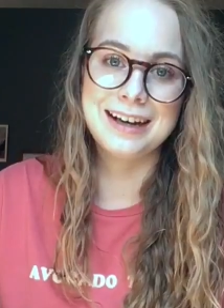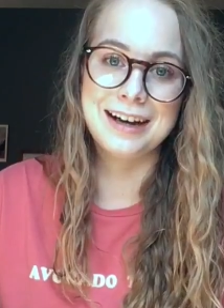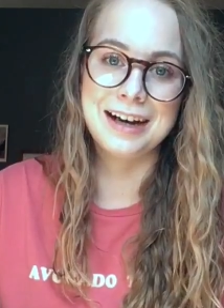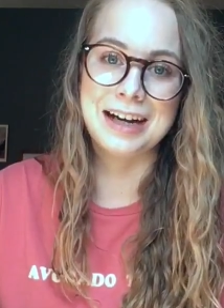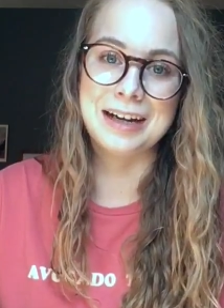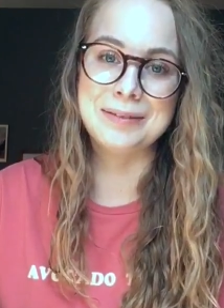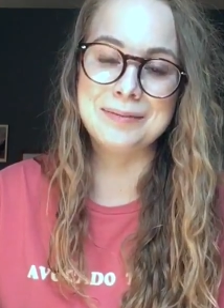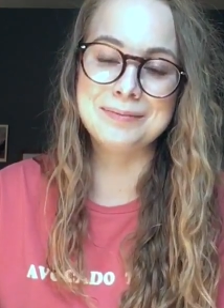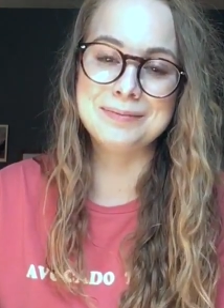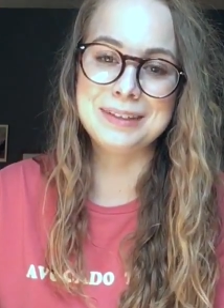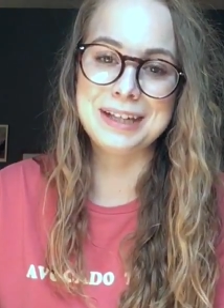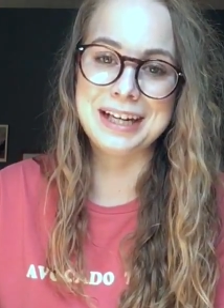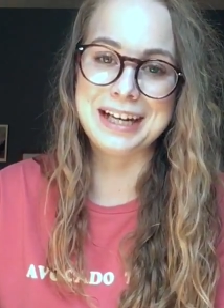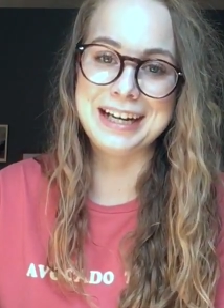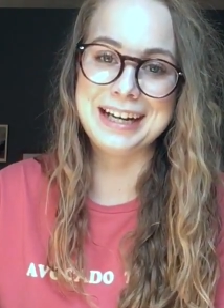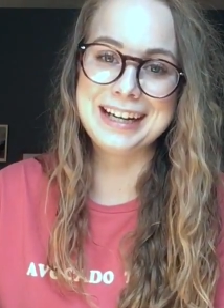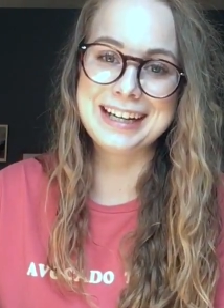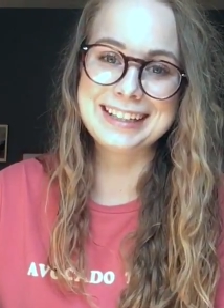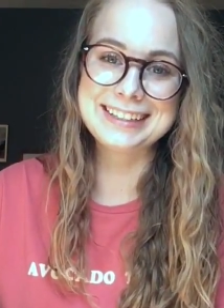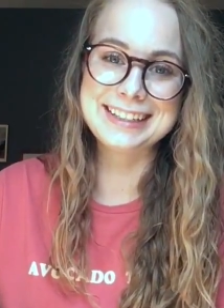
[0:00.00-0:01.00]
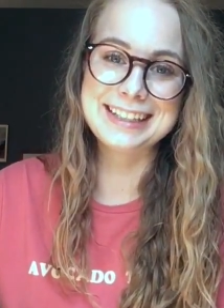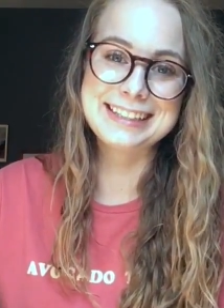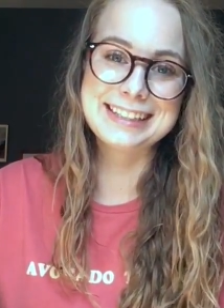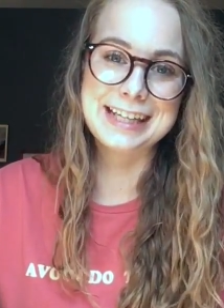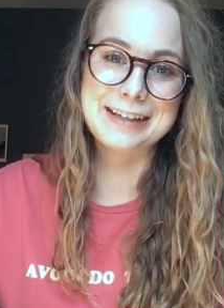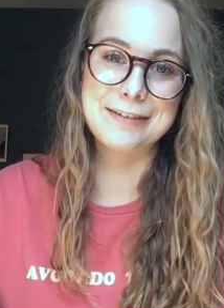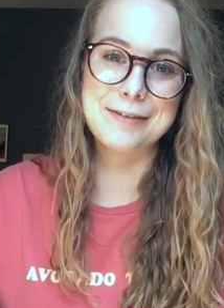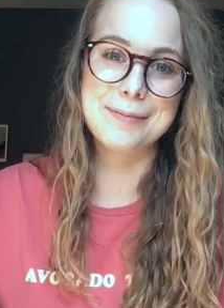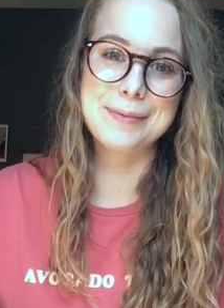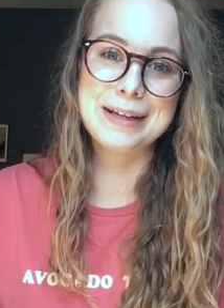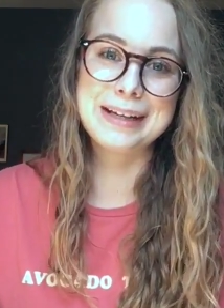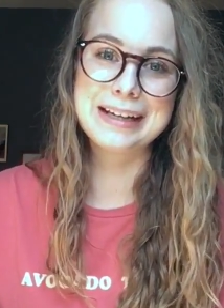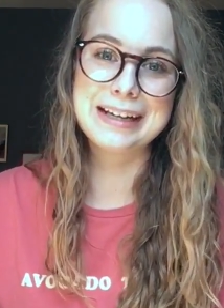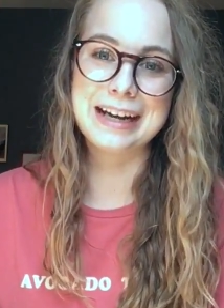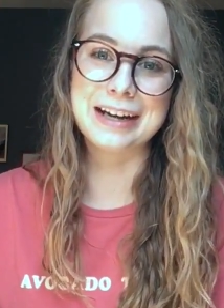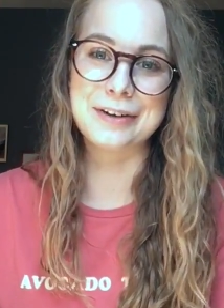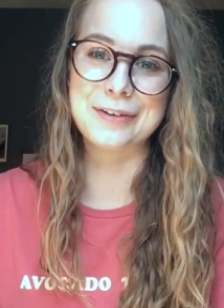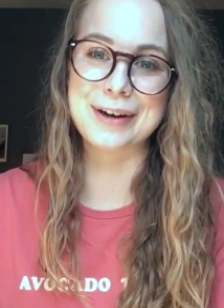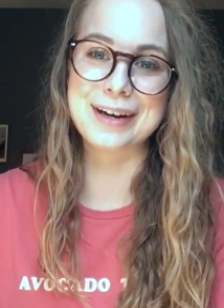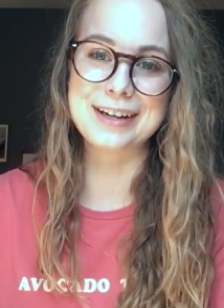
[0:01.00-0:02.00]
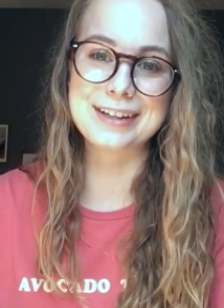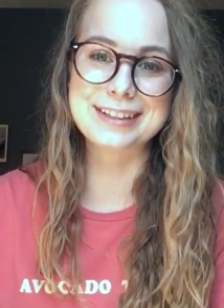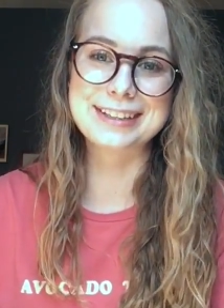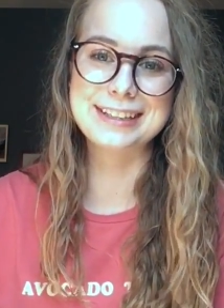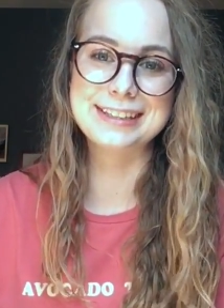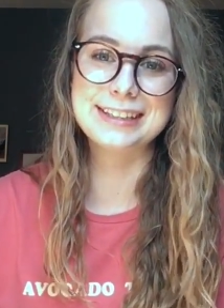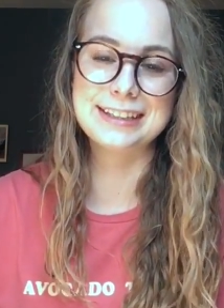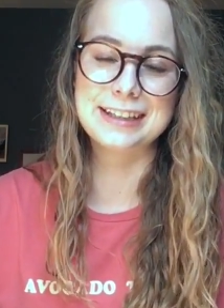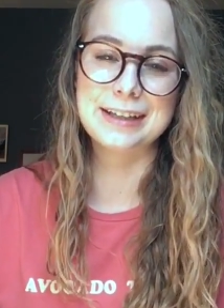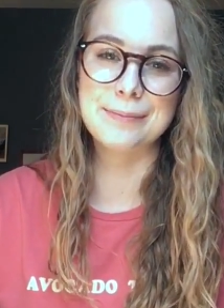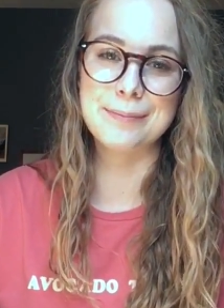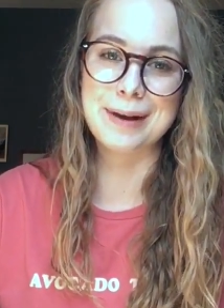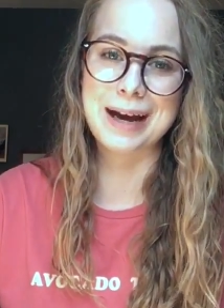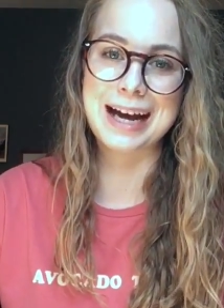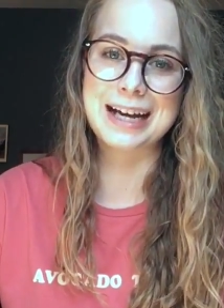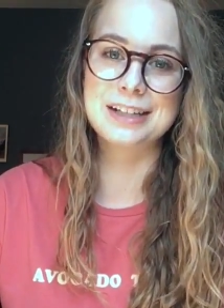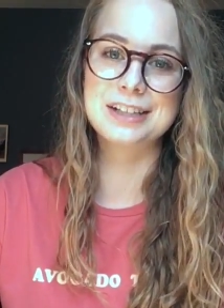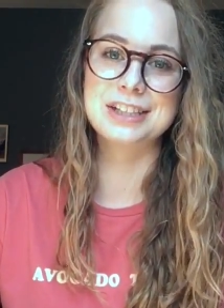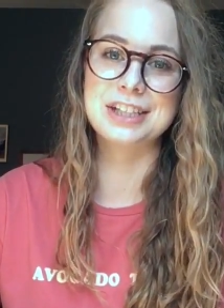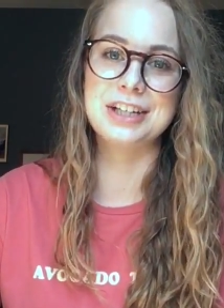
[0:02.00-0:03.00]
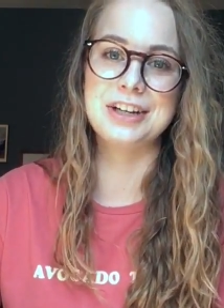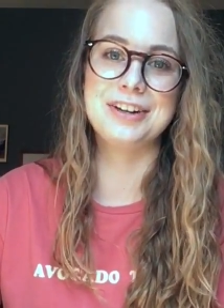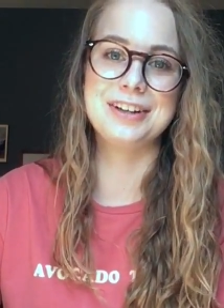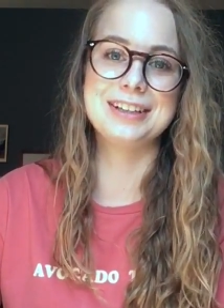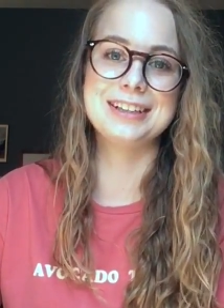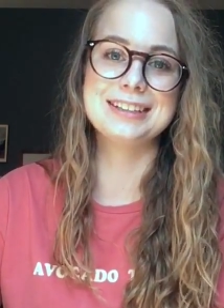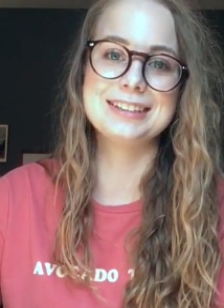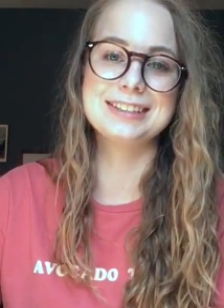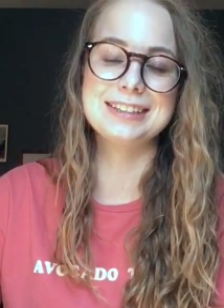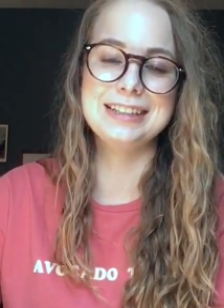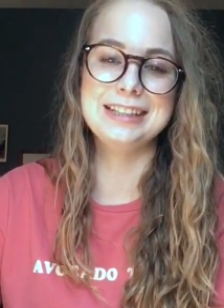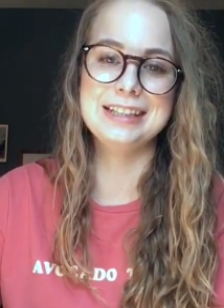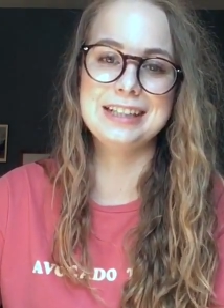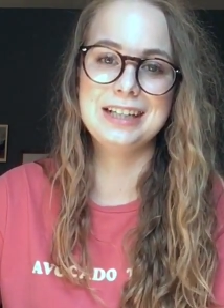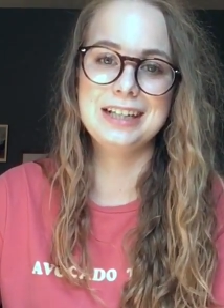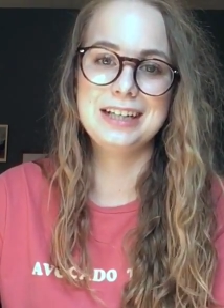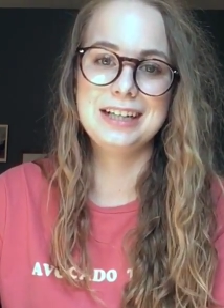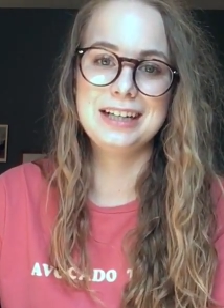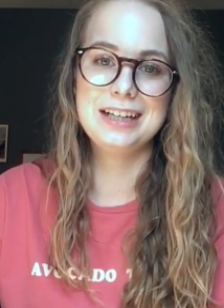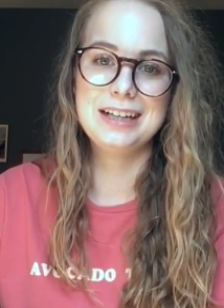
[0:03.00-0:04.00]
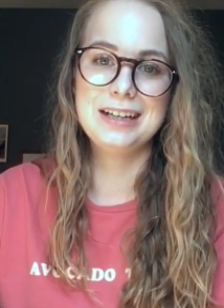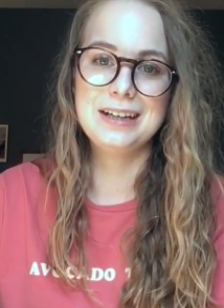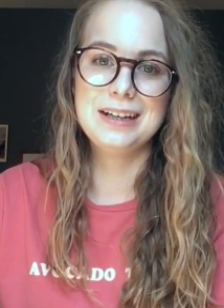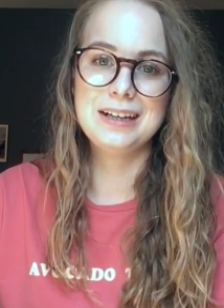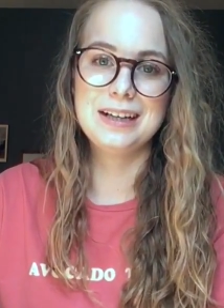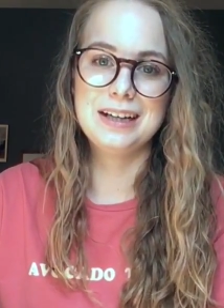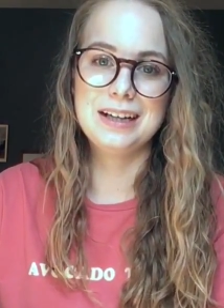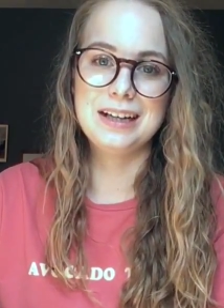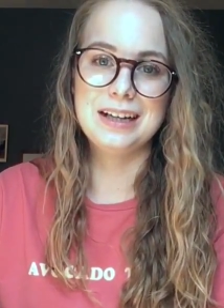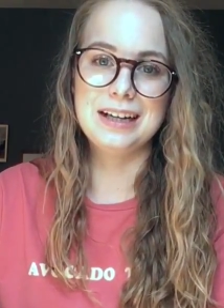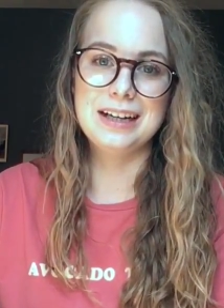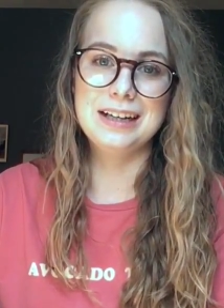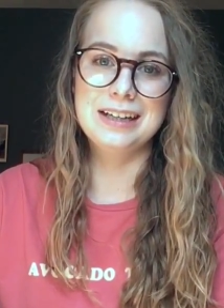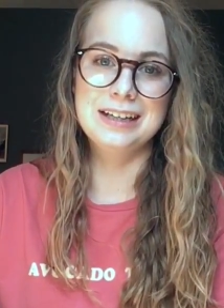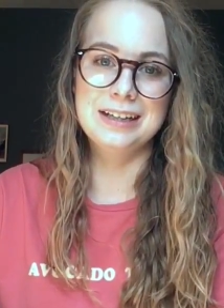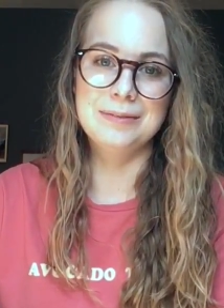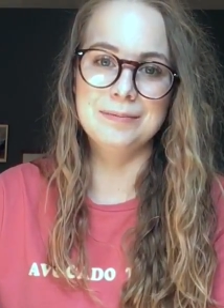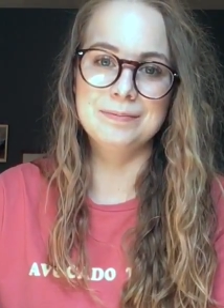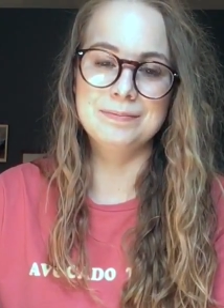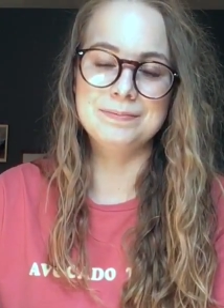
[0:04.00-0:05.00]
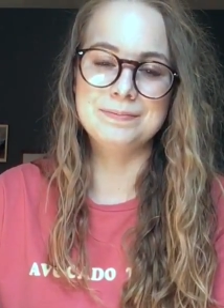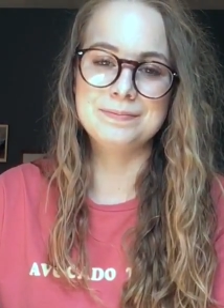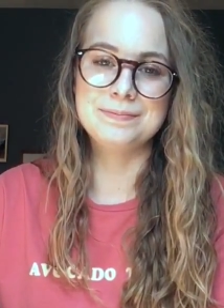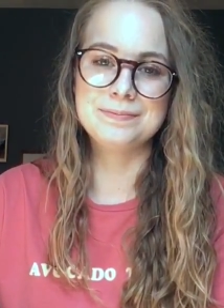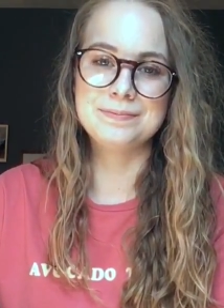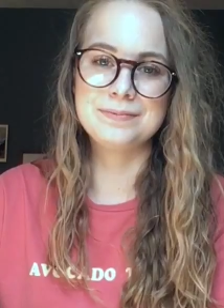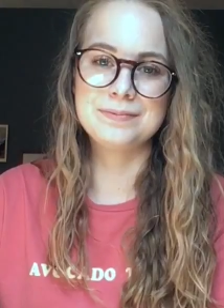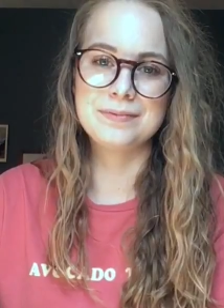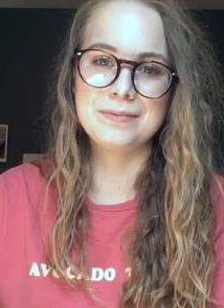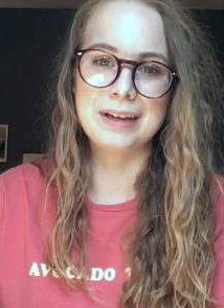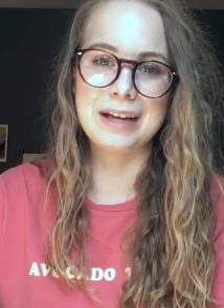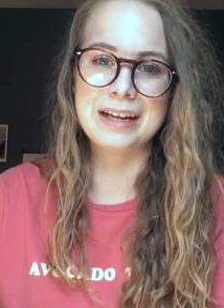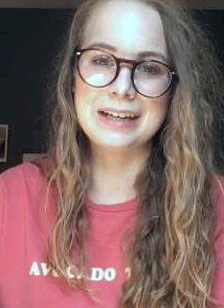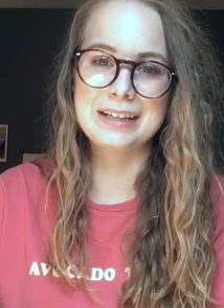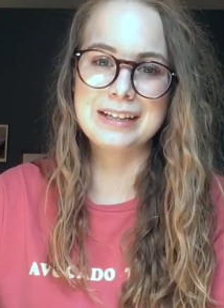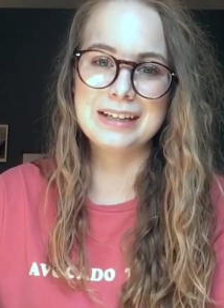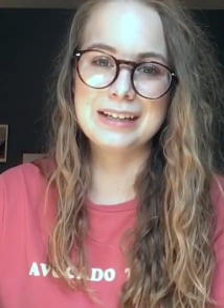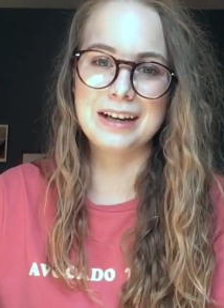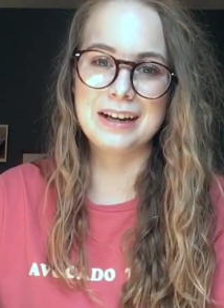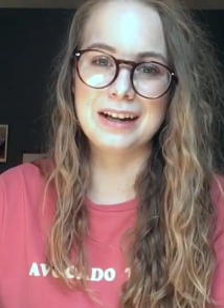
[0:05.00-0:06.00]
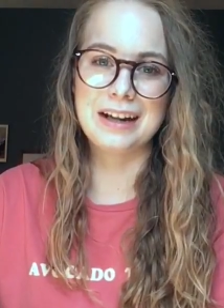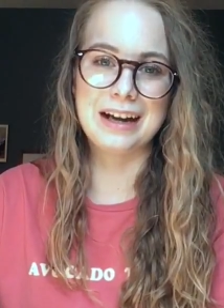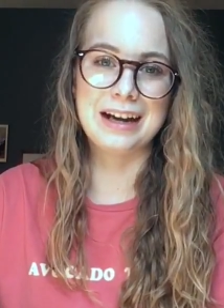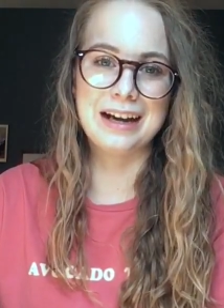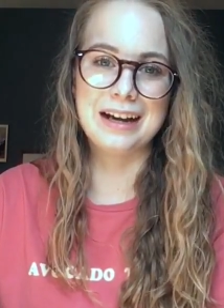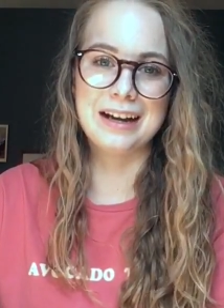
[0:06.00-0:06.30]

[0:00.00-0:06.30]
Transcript: EDS has given me a greater sense of compassion, honestly, and